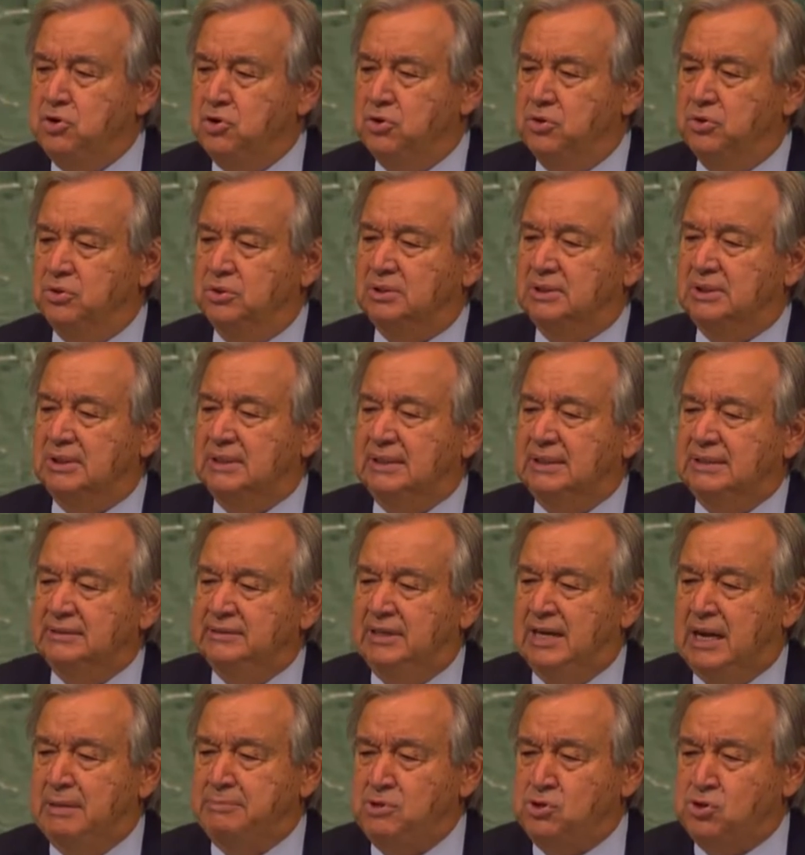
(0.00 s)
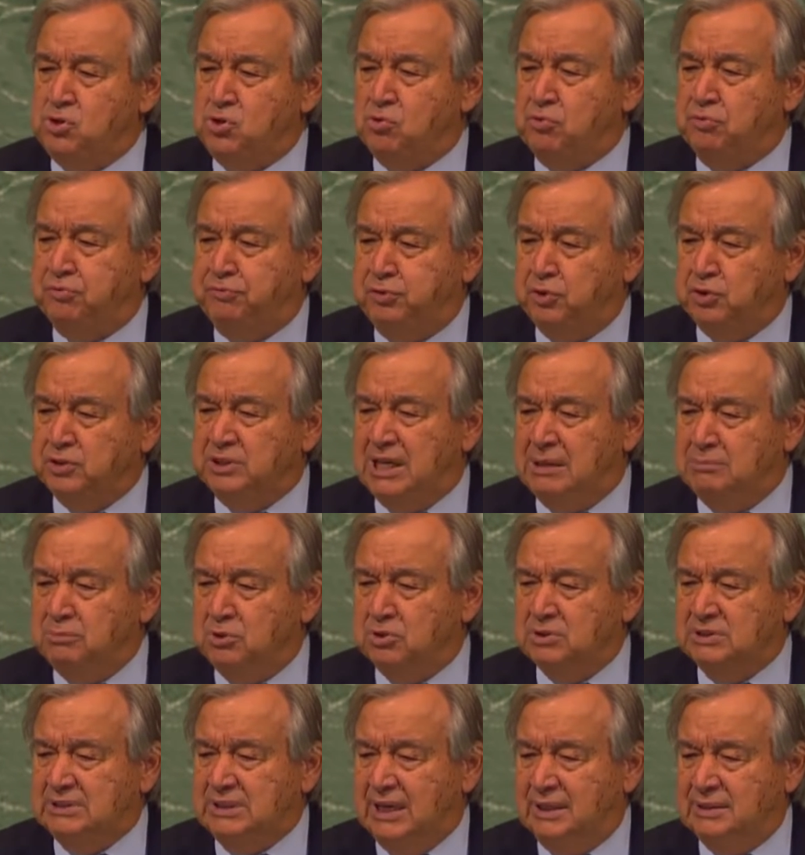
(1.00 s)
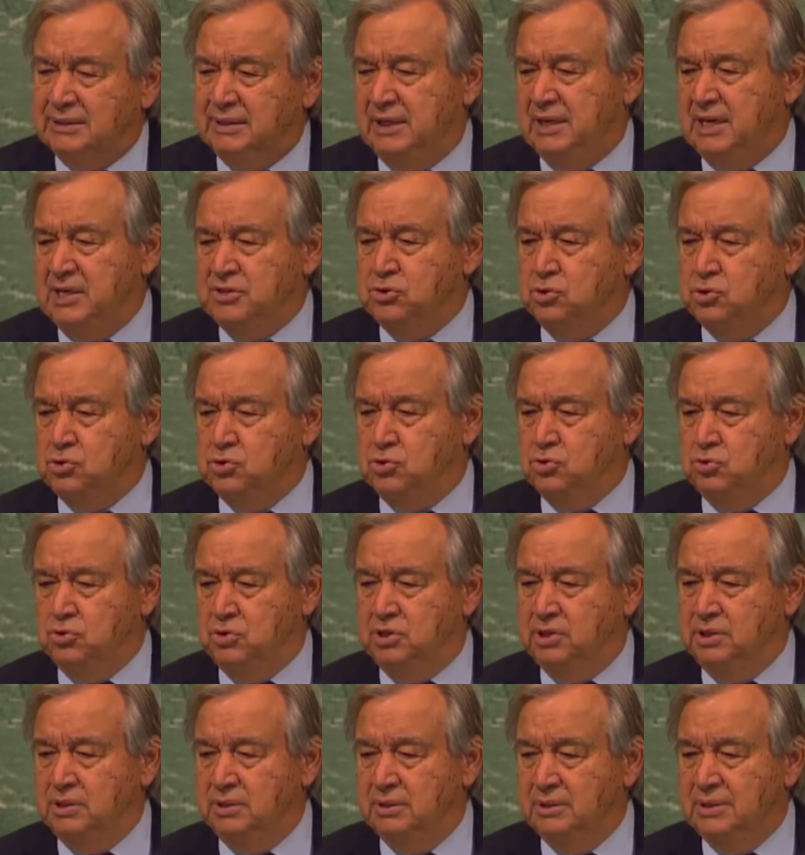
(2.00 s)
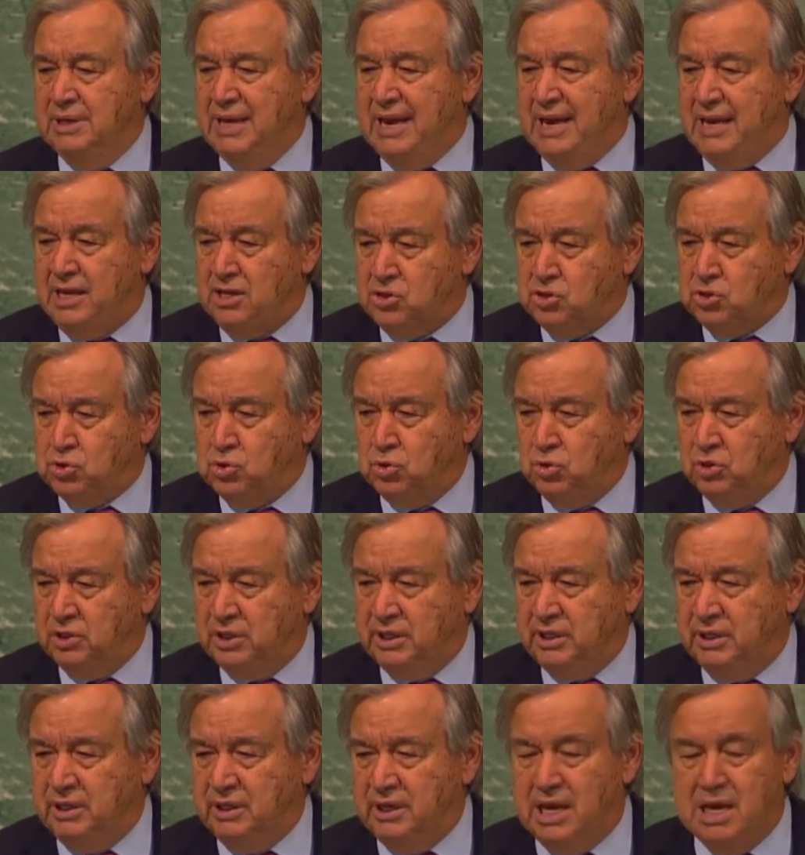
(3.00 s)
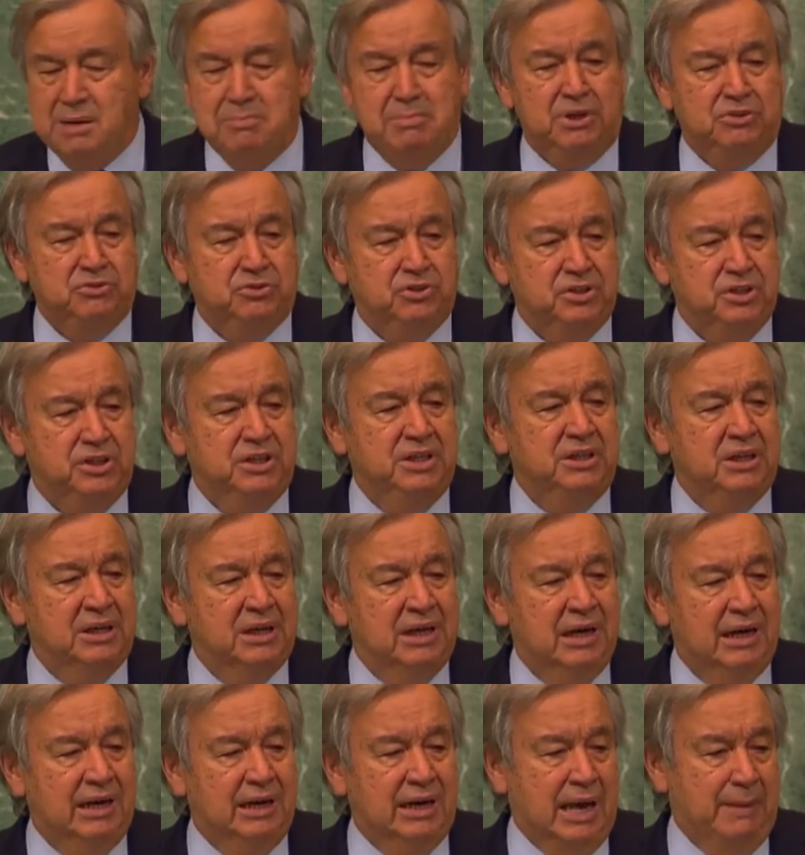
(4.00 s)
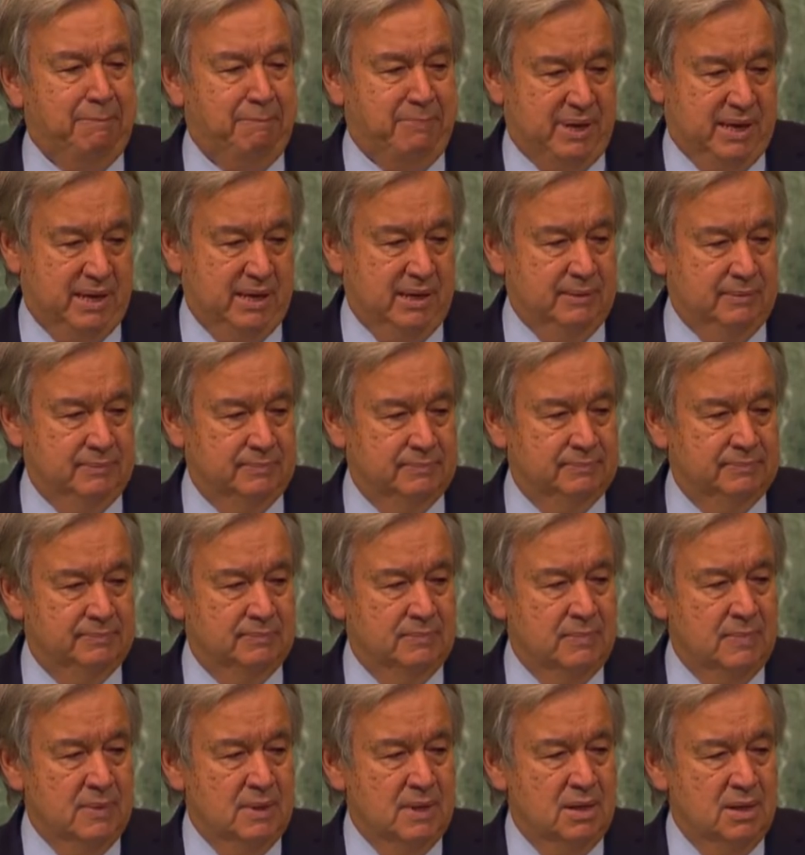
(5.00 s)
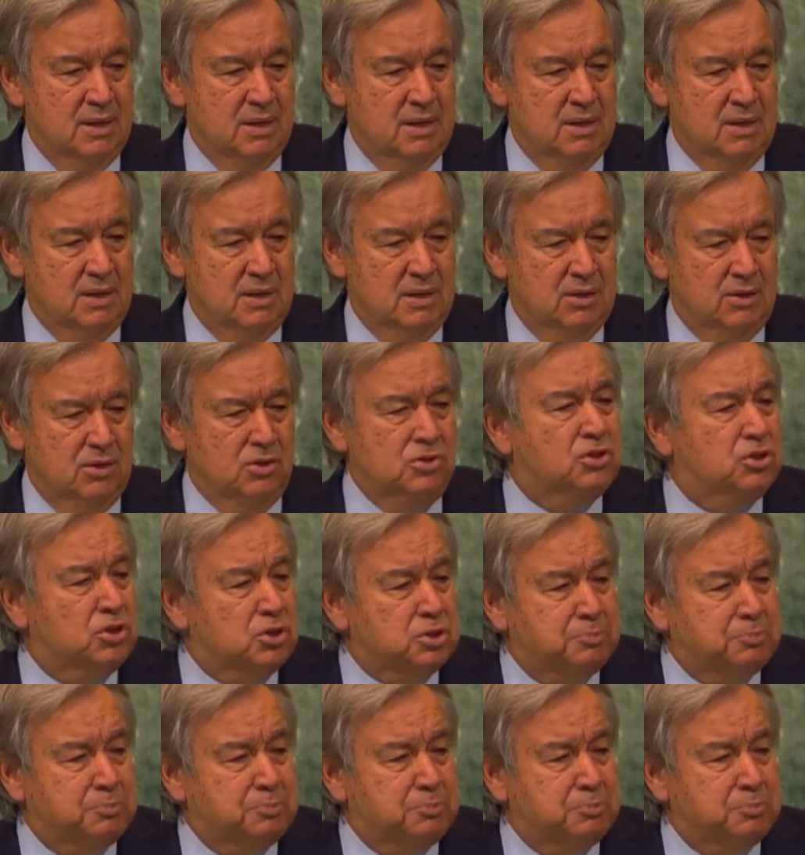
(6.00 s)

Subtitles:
It starts with a core mission of the United Nations, achieving and sustaining peace.